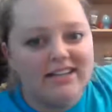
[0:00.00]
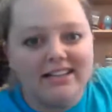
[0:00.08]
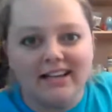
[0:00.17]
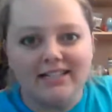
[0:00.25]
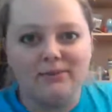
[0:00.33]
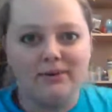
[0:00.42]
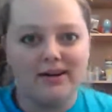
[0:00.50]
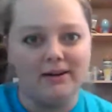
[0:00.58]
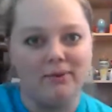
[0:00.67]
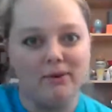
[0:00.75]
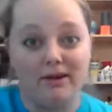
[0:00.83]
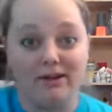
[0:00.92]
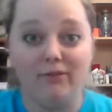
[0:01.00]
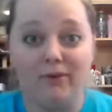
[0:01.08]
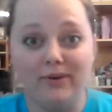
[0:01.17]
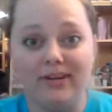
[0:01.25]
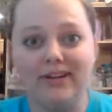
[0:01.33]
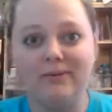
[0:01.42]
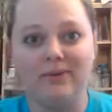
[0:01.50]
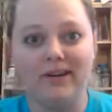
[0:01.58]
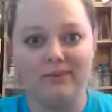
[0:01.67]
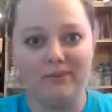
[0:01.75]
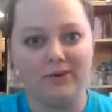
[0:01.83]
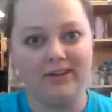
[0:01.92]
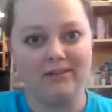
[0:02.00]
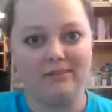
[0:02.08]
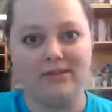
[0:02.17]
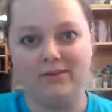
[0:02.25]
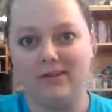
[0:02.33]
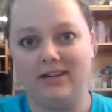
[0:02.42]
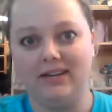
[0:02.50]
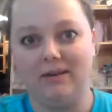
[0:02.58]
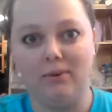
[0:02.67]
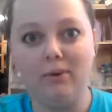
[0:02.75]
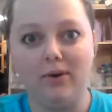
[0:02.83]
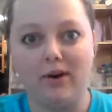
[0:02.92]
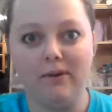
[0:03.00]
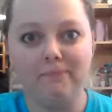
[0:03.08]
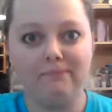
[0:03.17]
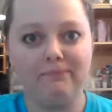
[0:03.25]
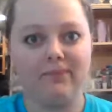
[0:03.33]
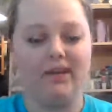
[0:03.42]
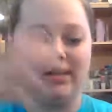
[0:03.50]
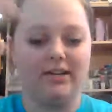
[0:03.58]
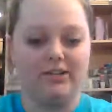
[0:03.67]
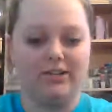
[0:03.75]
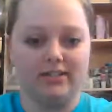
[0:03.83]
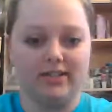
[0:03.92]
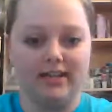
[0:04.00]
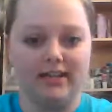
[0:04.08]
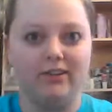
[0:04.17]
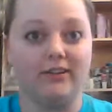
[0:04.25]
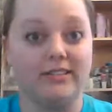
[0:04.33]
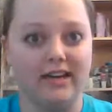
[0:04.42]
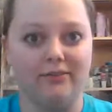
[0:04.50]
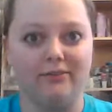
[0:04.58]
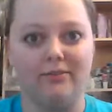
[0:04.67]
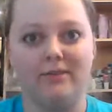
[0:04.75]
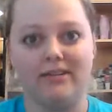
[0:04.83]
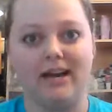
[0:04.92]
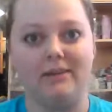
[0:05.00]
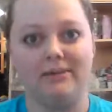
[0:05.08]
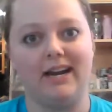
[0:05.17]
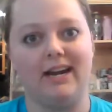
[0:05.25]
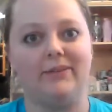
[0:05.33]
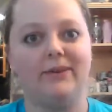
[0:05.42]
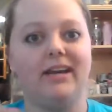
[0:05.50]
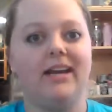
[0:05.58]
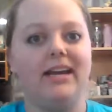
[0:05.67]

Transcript: That's what I put my phone in when I'm going to be doing a pour, and it just kind of looks down from the top down.